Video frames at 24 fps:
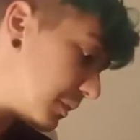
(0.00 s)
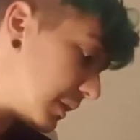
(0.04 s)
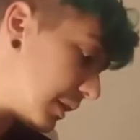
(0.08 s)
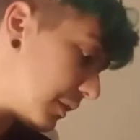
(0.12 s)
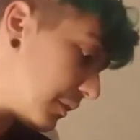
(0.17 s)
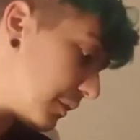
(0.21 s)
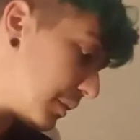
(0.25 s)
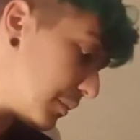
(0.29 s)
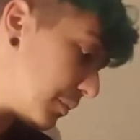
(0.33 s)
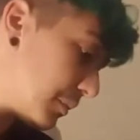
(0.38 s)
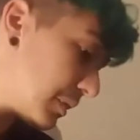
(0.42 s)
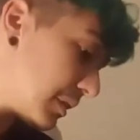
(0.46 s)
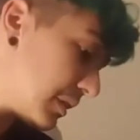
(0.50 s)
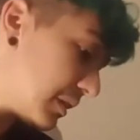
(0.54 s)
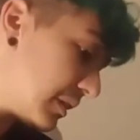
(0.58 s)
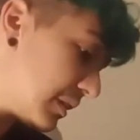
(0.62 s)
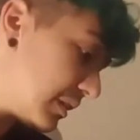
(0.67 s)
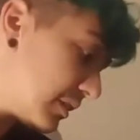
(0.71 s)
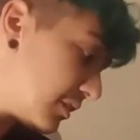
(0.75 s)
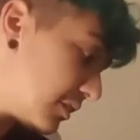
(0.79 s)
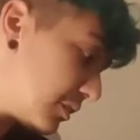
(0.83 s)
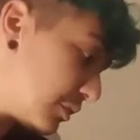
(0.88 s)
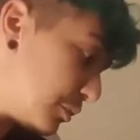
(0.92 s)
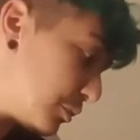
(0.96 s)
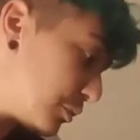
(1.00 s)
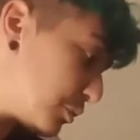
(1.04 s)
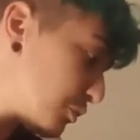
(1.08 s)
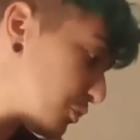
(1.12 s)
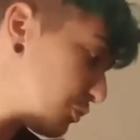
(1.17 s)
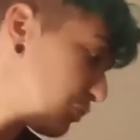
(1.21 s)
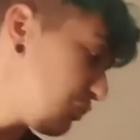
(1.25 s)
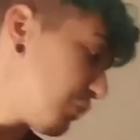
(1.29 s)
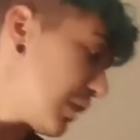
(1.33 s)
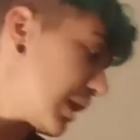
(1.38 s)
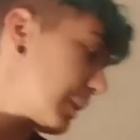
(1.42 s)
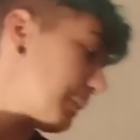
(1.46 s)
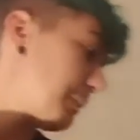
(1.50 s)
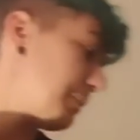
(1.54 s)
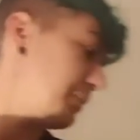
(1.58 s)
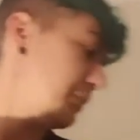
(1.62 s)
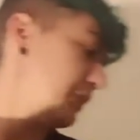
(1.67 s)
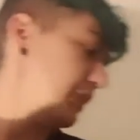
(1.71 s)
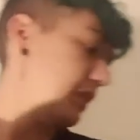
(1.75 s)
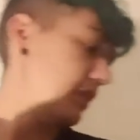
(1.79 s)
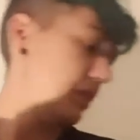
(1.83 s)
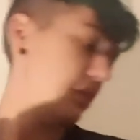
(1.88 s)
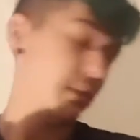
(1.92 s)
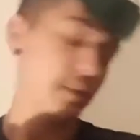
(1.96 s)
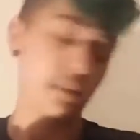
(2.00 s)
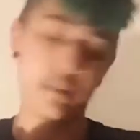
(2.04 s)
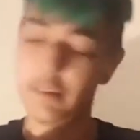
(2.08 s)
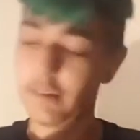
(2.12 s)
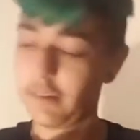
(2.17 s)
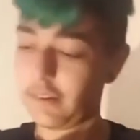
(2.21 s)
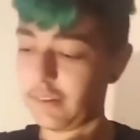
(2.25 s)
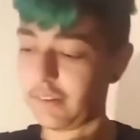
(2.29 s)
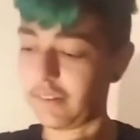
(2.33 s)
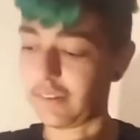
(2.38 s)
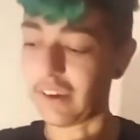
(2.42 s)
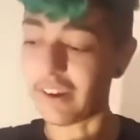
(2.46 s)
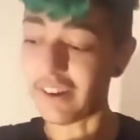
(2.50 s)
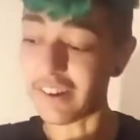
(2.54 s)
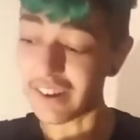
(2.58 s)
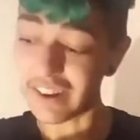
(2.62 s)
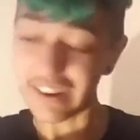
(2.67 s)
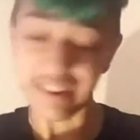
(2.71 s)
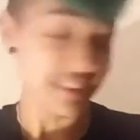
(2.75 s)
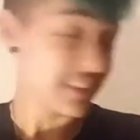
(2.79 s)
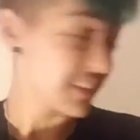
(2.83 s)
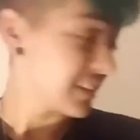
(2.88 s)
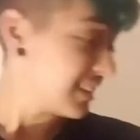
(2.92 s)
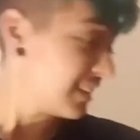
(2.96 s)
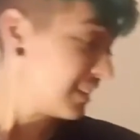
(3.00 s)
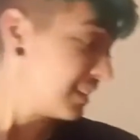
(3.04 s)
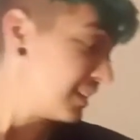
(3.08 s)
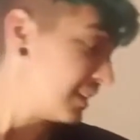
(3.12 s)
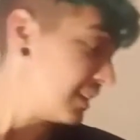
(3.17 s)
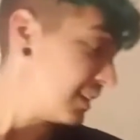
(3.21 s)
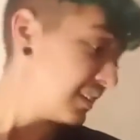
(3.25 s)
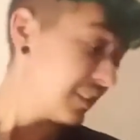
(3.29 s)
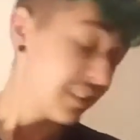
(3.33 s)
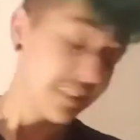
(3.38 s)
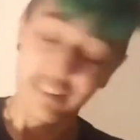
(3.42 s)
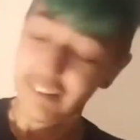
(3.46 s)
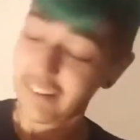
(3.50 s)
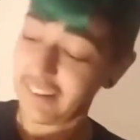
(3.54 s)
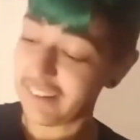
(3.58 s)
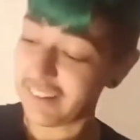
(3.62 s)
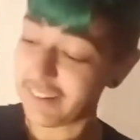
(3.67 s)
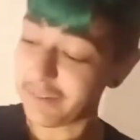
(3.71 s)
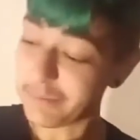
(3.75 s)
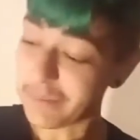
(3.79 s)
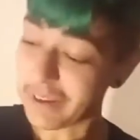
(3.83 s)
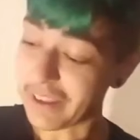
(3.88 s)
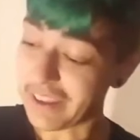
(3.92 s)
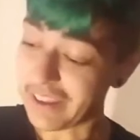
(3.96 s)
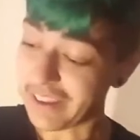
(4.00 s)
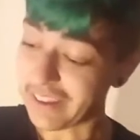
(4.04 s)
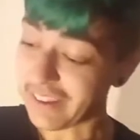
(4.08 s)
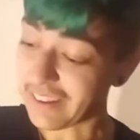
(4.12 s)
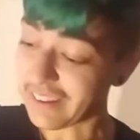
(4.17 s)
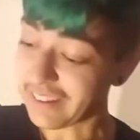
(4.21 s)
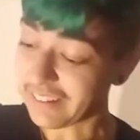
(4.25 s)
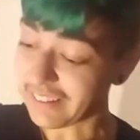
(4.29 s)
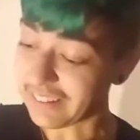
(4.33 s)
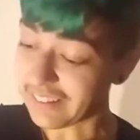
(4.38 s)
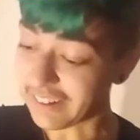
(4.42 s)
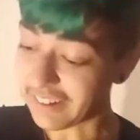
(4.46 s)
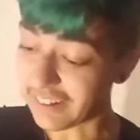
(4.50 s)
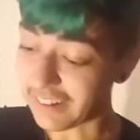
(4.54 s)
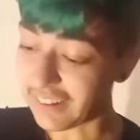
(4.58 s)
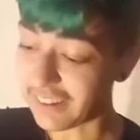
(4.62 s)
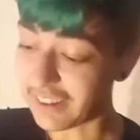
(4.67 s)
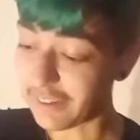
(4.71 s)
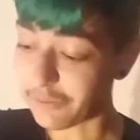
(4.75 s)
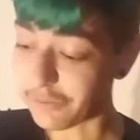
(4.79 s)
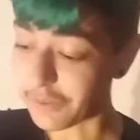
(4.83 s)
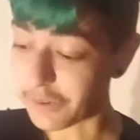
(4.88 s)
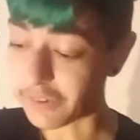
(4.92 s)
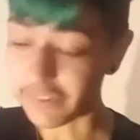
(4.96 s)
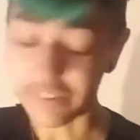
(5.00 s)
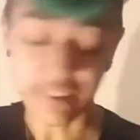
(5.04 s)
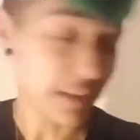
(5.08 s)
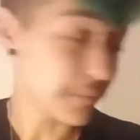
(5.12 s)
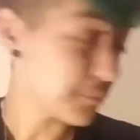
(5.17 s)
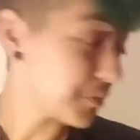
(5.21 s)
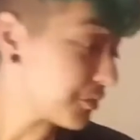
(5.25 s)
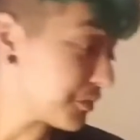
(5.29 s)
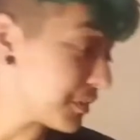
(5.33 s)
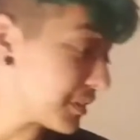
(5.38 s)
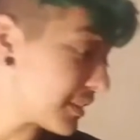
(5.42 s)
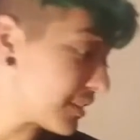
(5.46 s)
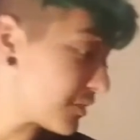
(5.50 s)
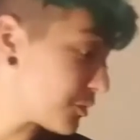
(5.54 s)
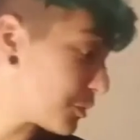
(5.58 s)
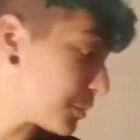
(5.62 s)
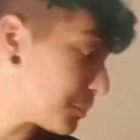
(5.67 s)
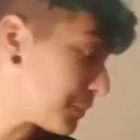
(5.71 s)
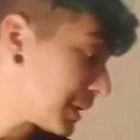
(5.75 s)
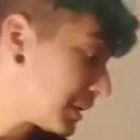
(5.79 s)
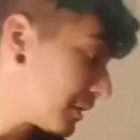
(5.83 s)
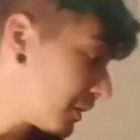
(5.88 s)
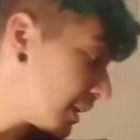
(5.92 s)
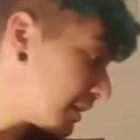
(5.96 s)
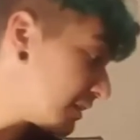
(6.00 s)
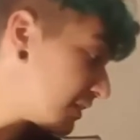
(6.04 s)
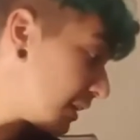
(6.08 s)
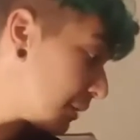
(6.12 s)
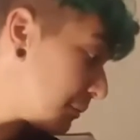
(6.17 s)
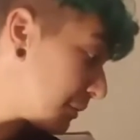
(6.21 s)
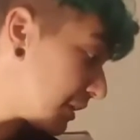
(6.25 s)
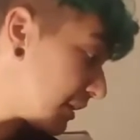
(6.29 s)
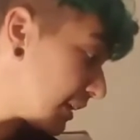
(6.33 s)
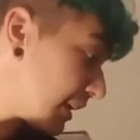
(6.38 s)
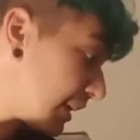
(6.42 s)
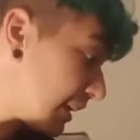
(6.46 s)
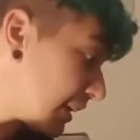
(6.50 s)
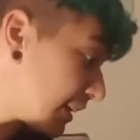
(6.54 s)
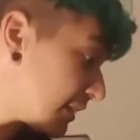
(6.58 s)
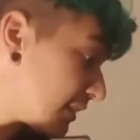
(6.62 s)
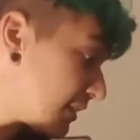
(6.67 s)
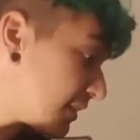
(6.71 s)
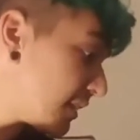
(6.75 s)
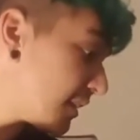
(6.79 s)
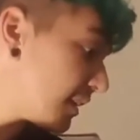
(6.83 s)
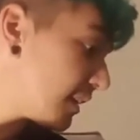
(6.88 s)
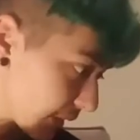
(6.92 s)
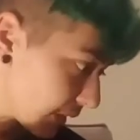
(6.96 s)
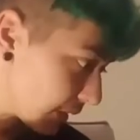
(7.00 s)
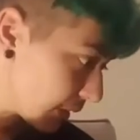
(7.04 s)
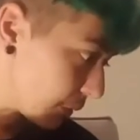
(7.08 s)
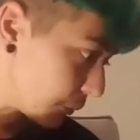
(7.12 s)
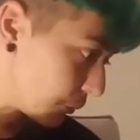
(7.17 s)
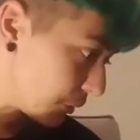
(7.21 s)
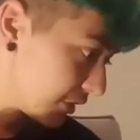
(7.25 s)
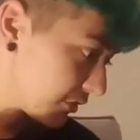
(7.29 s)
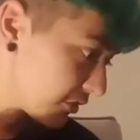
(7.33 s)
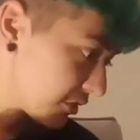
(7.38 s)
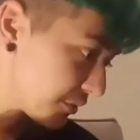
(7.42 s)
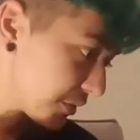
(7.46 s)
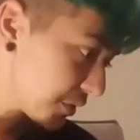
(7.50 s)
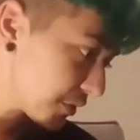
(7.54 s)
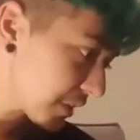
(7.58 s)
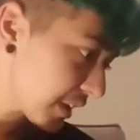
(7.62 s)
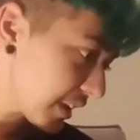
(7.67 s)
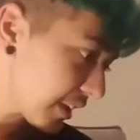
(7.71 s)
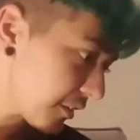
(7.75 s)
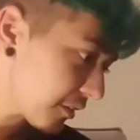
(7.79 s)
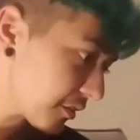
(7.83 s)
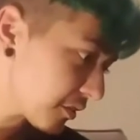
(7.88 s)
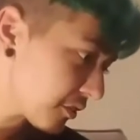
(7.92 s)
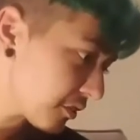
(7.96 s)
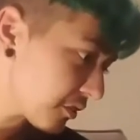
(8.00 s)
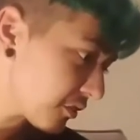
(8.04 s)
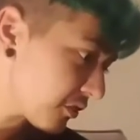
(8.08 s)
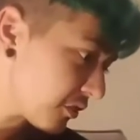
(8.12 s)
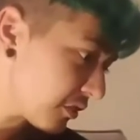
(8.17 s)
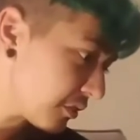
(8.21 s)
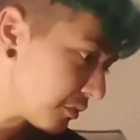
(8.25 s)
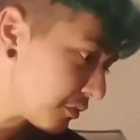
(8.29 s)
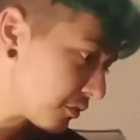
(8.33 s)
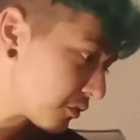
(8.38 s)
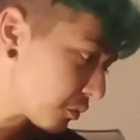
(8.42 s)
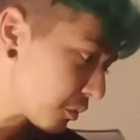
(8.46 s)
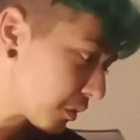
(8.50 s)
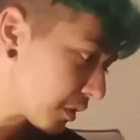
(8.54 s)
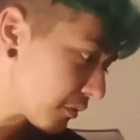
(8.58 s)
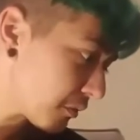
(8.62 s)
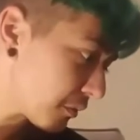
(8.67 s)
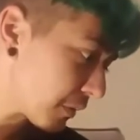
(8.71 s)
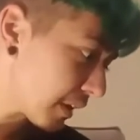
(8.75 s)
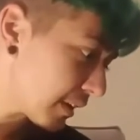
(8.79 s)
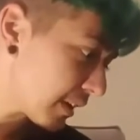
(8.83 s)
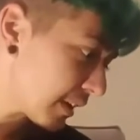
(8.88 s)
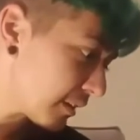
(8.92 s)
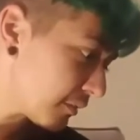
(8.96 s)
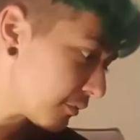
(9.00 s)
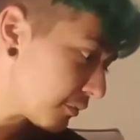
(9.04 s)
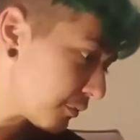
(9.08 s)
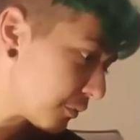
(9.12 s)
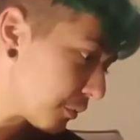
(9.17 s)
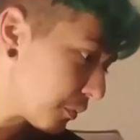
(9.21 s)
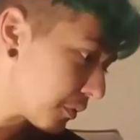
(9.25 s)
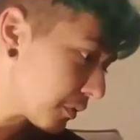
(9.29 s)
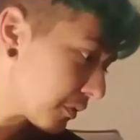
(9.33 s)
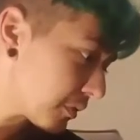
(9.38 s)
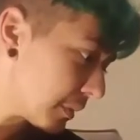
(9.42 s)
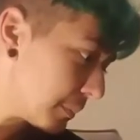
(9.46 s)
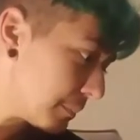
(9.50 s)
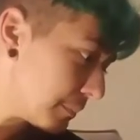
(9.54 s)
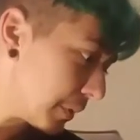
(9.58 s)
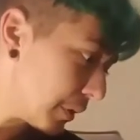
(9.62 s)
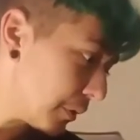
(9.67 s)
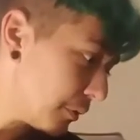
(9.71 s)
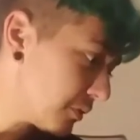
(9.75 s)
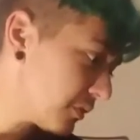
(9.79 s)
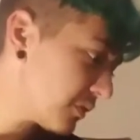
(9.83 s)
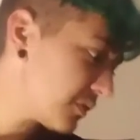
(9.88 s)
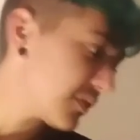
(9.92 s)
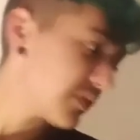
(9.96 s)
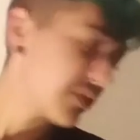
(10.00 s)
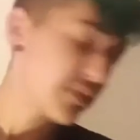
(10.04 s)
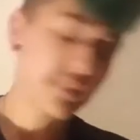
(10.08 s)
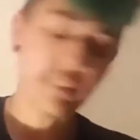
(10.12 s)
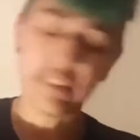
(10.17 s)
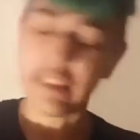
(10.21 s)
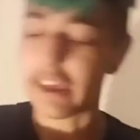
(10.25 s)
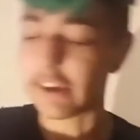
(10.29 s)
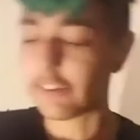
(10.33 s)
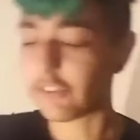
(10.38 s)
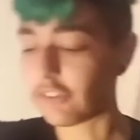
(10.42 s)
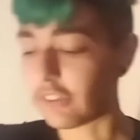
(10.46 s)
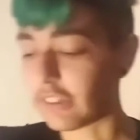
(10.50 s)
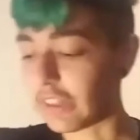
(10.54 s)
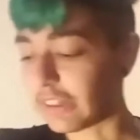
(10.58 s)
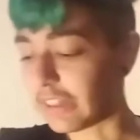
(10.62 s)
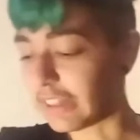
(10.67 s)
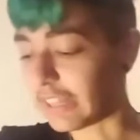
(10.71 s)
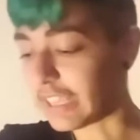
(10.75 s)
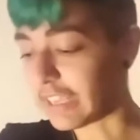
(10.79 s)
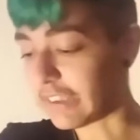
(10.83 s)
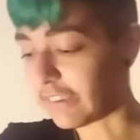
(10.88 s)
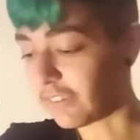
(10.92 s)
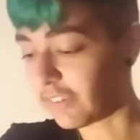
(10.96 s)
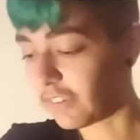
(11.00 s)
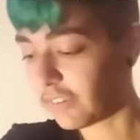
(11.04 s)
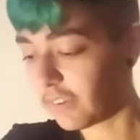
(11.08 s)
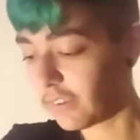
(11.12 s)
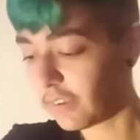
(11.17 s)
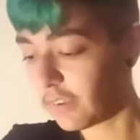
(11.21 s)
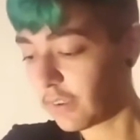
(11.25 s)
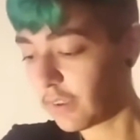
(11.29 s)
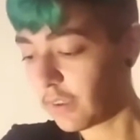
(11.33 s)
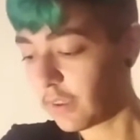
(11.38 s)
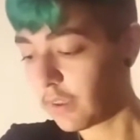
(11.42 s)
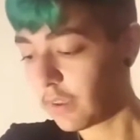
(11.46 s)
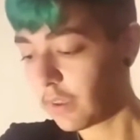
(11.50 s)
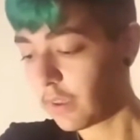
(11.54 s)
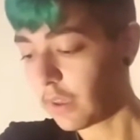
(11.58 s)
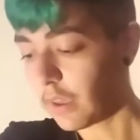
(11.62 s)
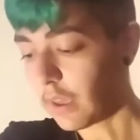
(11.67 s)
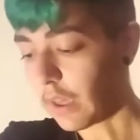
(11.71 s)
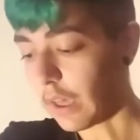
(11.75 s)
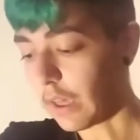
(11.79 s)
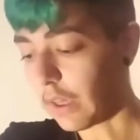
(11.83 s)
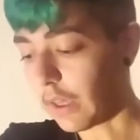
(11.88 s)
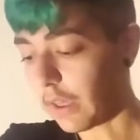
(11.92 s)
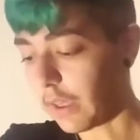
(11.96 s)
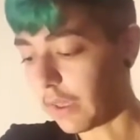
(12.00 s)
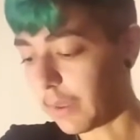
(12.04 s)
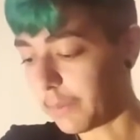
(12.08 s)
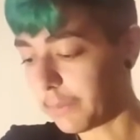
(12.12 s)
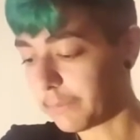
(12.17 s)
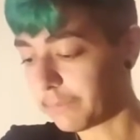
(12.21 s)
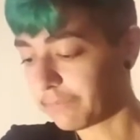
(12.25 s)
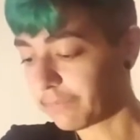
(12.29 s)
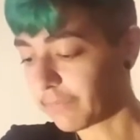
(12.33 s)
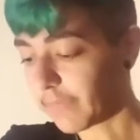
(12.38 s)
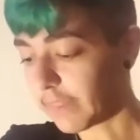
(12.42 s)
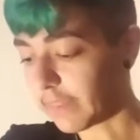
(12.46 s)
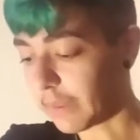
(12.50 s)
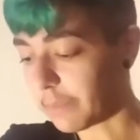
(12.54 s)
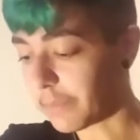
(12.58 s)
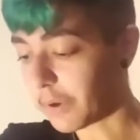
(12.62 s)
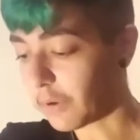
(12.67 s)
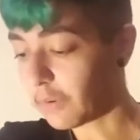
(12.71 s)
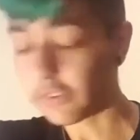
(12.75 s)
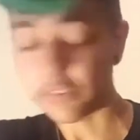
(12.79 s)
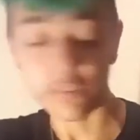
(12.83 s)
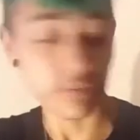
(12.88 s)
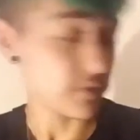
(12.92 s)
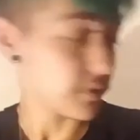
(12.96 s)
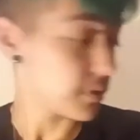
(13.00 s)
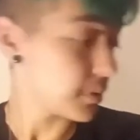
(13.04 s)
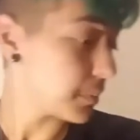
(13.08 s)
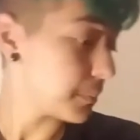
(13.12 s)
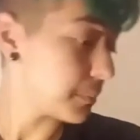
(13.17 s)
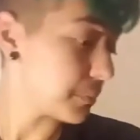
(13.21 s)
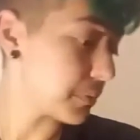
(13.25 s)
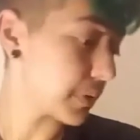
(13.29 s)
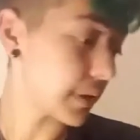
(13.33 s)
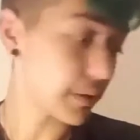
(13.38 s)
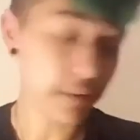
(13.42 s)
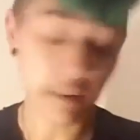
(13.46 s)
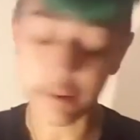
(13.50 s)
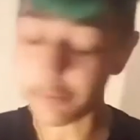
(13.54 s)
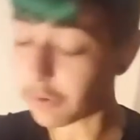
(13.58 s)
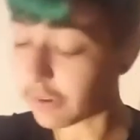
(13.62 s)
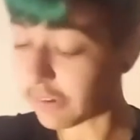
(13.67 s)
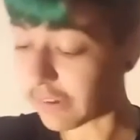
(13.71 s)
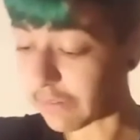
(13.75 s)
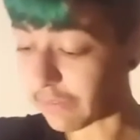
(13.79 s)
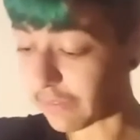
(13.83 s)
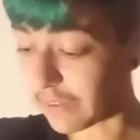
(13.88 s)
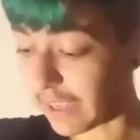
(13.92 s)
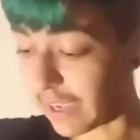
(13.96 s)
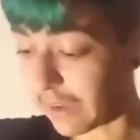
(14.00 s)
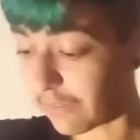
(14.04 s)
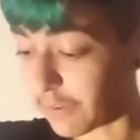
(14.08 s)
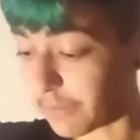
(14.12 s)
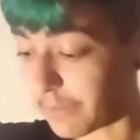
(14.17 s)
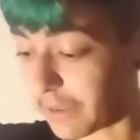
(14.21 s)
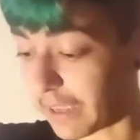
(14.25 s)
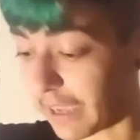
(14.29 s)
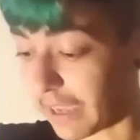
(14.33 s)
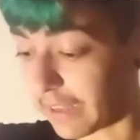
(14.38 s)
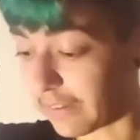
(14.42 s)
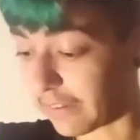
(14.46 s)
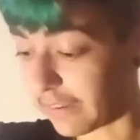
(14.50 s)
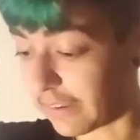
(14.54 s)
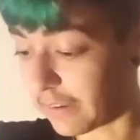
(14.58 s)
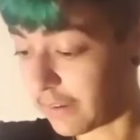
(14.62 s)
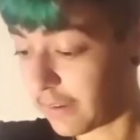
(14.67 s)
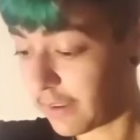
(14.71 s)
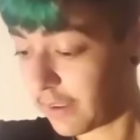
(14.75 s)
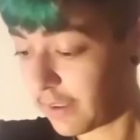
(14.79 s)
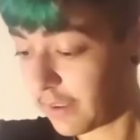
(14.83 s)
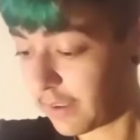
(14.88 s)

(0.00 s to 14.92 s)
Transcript: how I wanted it to. Crap. Sorry. This is my literally first time doing this with my non-dominant hand. Which of your characters do you enjoy writing for the most / the least? The most probably would definitely have to be Auntie.